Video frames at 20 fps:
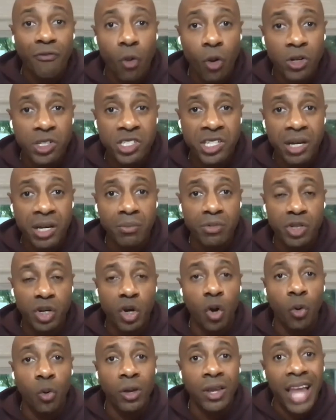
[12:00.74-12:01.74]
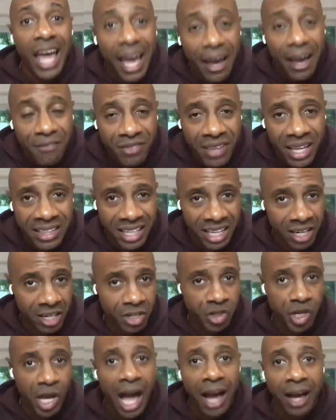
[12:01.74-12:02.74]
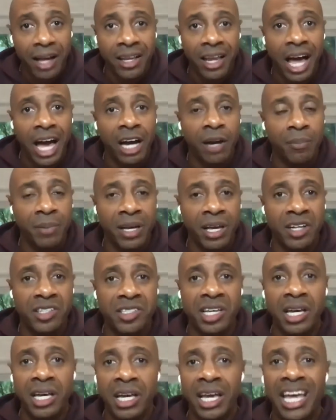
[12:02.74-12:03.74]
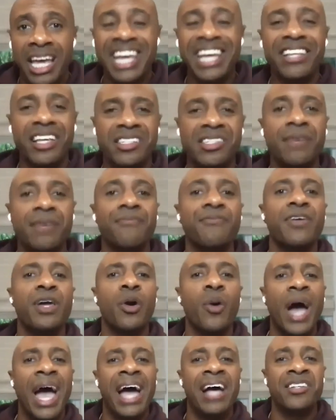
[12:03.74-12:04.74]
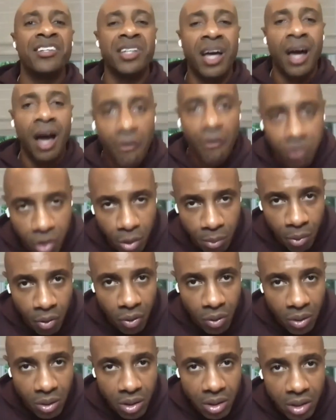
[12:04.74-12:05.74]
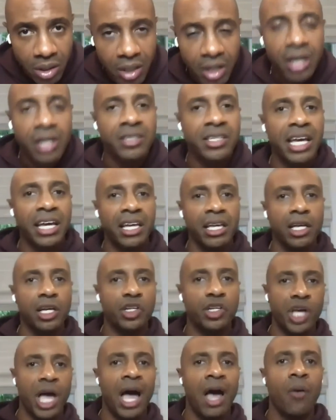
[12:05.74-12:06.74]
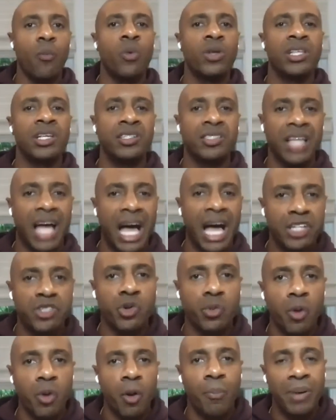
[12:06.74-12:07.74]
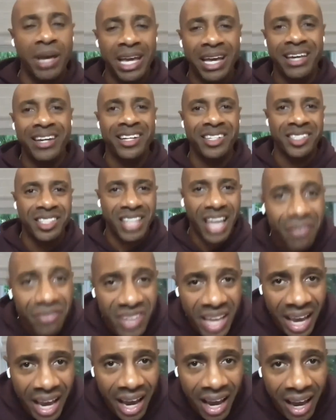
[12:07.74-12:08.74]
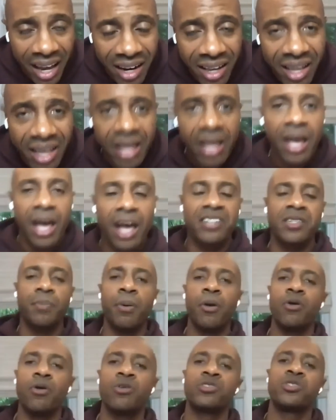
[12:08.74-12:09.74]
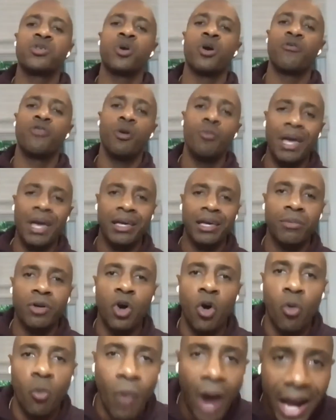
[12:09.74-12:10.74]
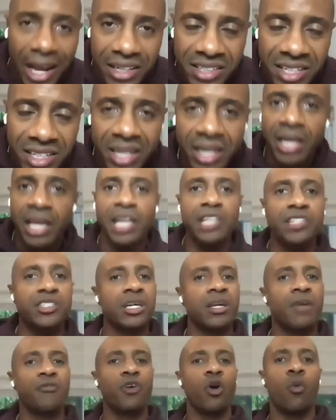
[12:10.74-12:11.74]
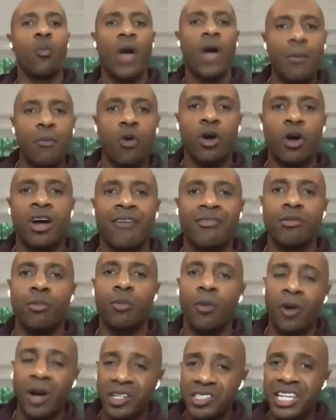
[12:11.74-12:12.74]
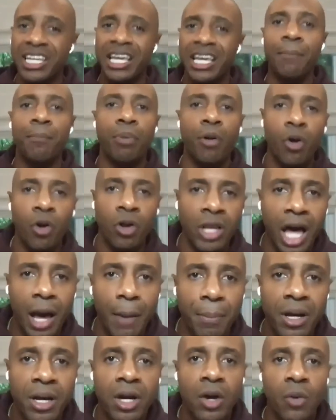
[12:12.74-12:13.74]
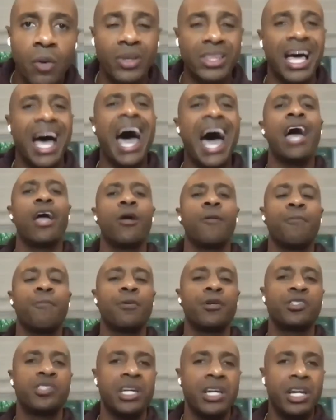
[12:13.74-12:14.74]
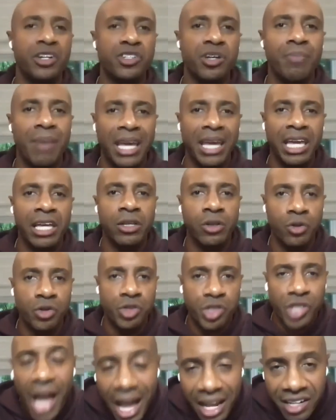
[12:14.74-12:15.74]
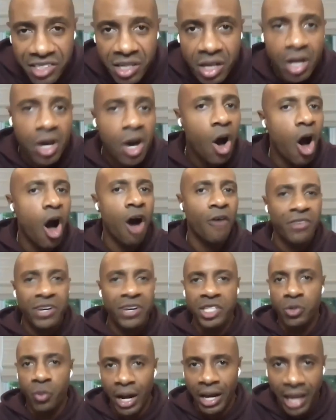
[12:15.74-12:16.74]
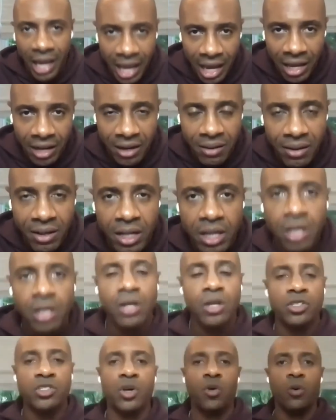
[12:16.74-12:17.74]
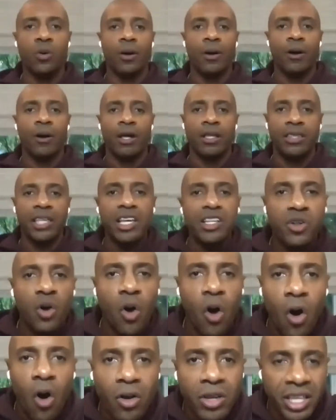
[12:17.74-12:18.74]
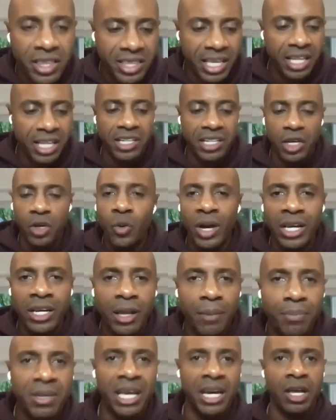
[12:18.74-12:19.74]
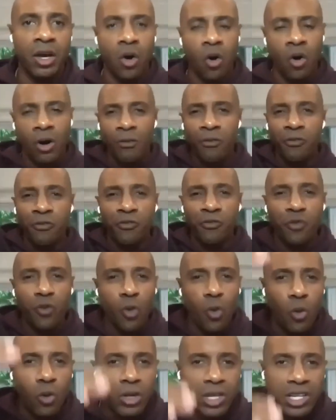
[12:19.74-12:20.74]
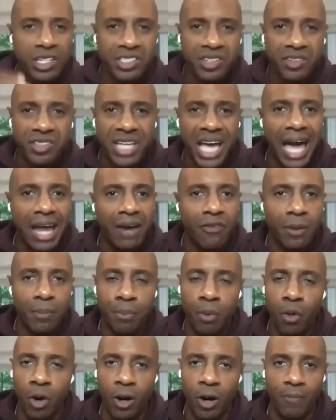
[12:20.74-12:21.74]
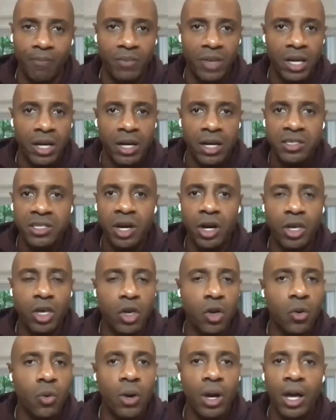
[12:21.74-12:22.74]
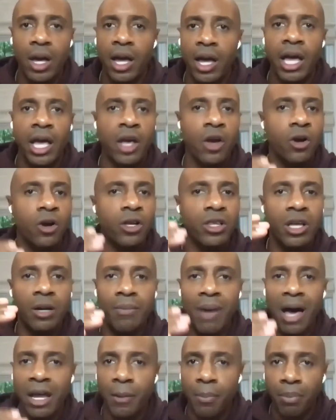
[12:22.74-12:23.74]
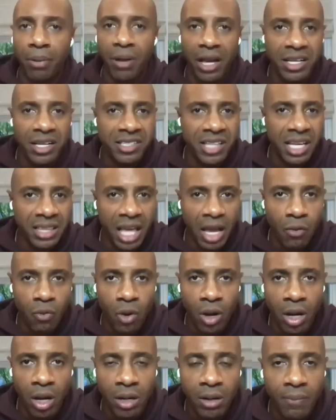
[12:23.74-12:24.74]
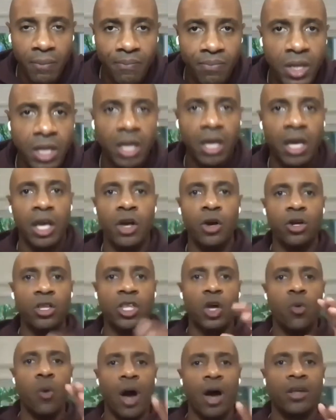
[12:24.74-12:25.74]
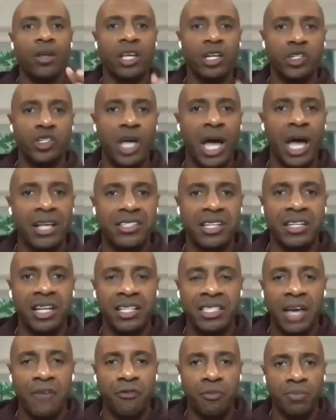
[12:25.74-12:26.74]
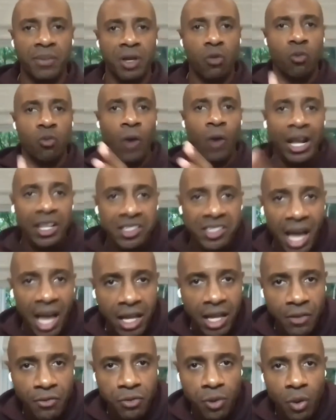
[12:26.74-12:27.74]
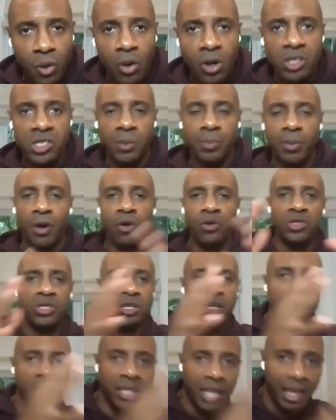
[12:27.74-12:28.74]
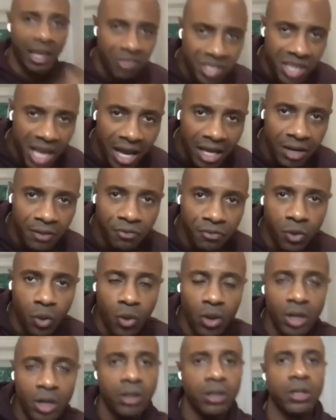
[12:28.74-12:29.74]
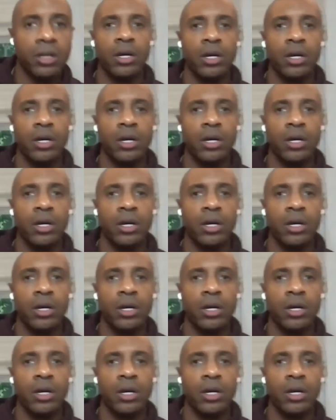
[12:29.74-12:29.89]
to force him to go left at the end of the shot clock because he doesn't feel as comfortable taking a shot with his last dribble being in his left hand, as opposed to if you make him go right, he's going to feel way more comfortable because he can pull up with a higher percentage of making those shots off his right hand. So these are all the things that you end up getting on a full list of scouting report, telling you here are the amount of plays that they run, here are the quality of shots that they take from the right side of the floor as opposed to the left side of the floor.